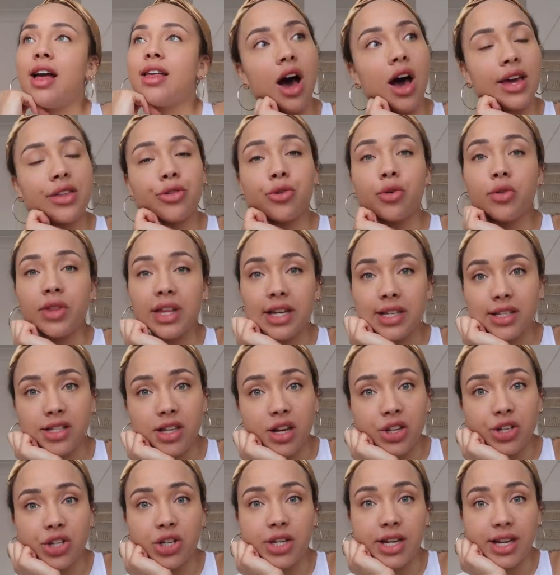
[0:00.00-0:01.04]
I thought they're
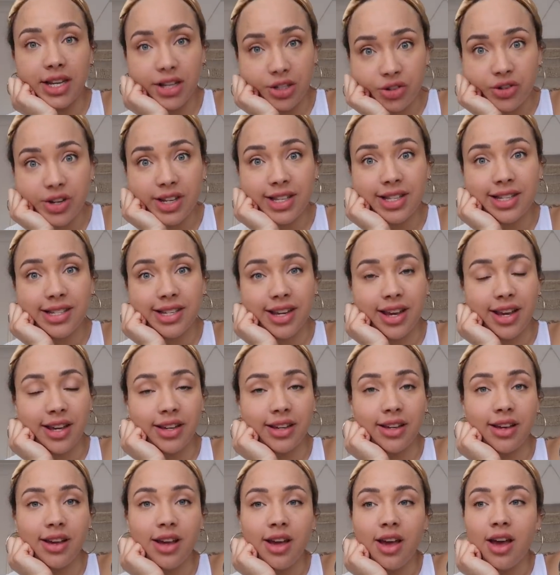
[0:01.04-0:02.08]
such an
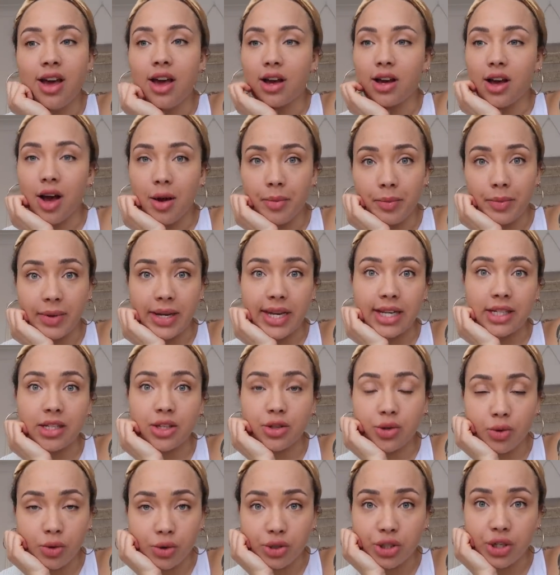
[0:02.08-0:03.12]
interesting company to
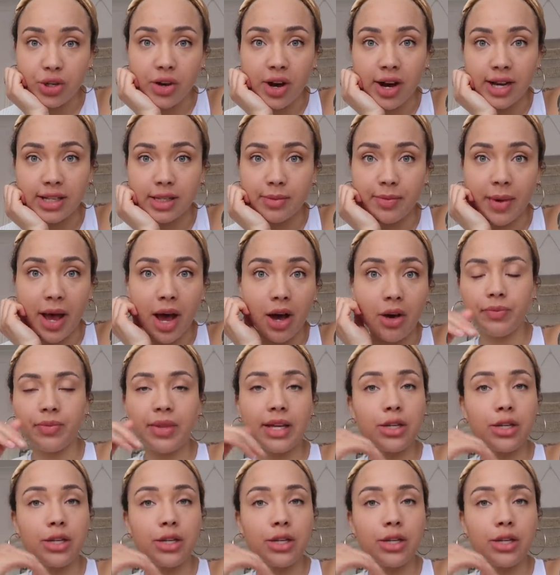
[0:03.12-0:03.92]
talk to you guys about.